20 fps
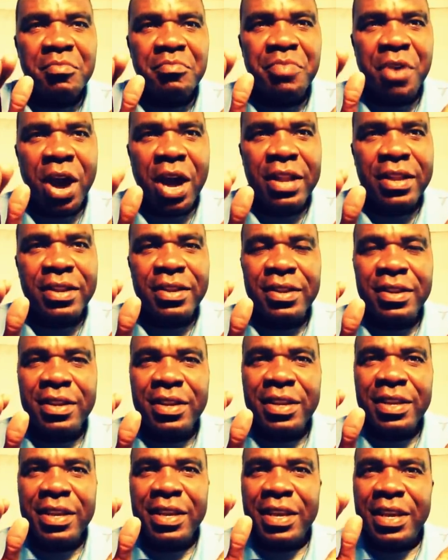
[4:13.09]
But
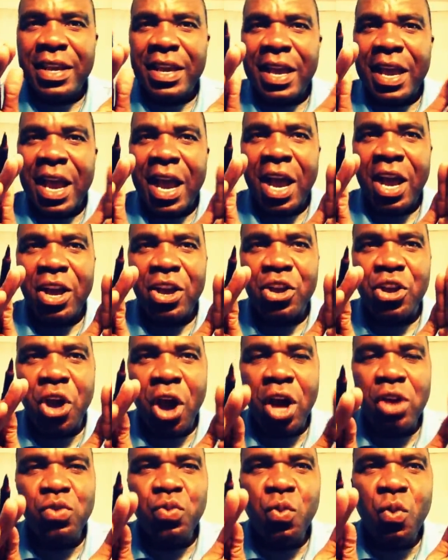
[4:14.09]

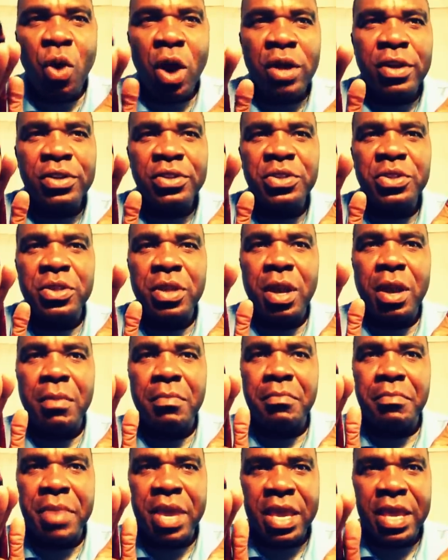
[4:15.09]
God wants
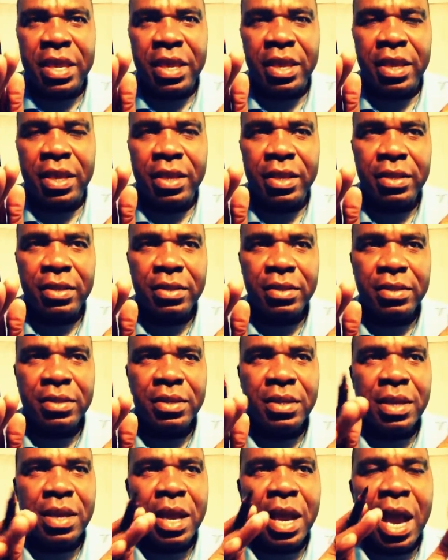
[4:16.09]
me
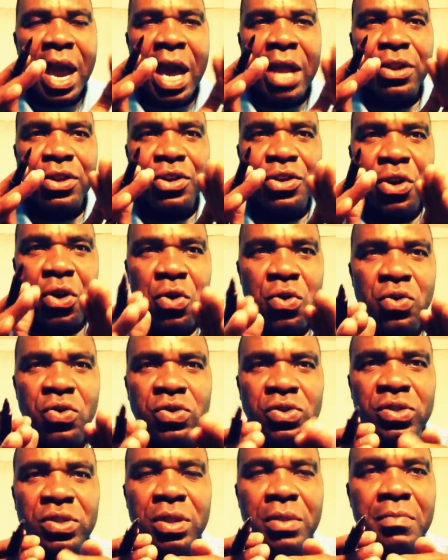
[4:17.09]
and
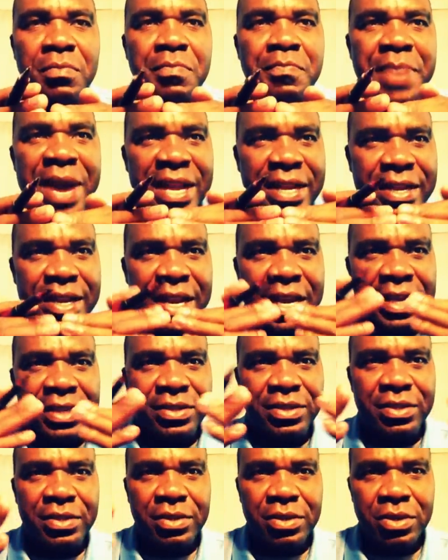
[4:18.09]
those
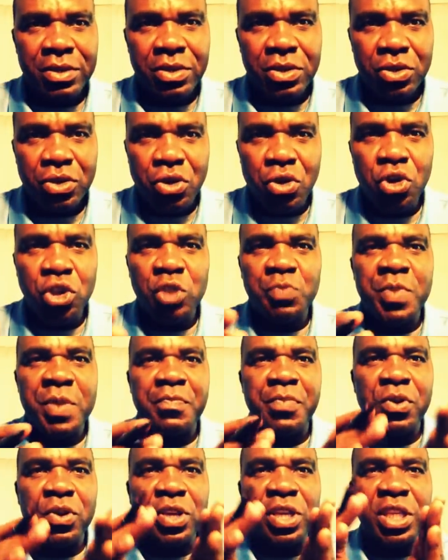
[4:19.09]
partners, those
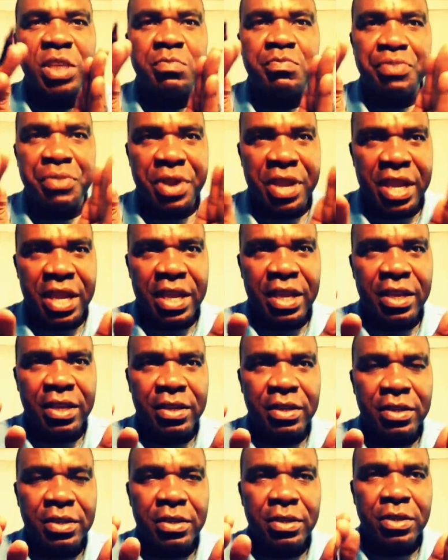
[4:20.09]
people He's bringing
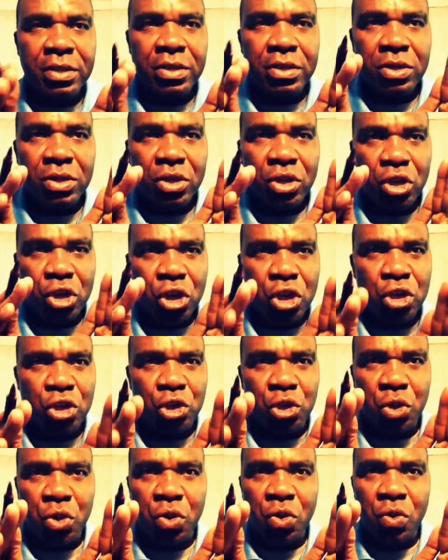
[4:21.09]

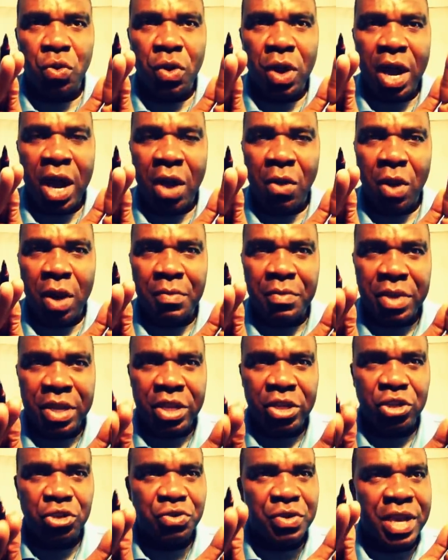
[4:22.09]
into our
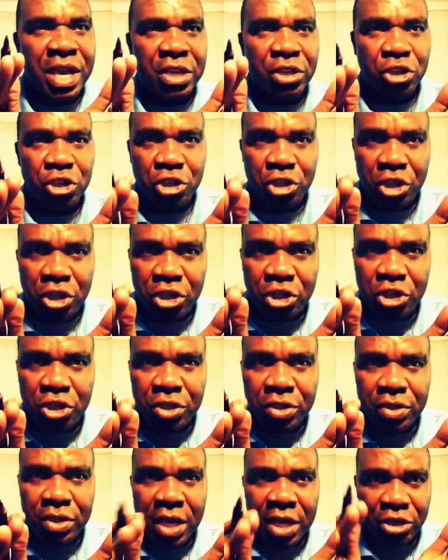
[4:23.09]
ministry and
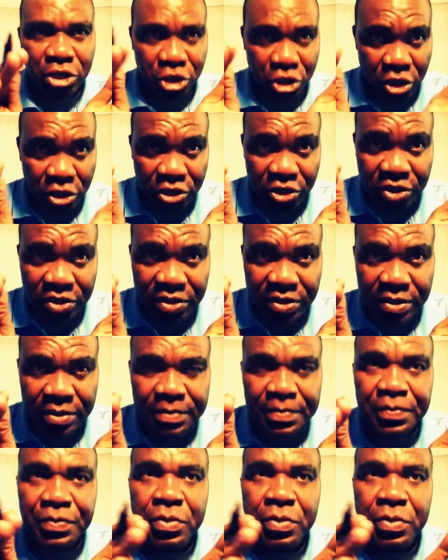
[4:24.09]
church and churches,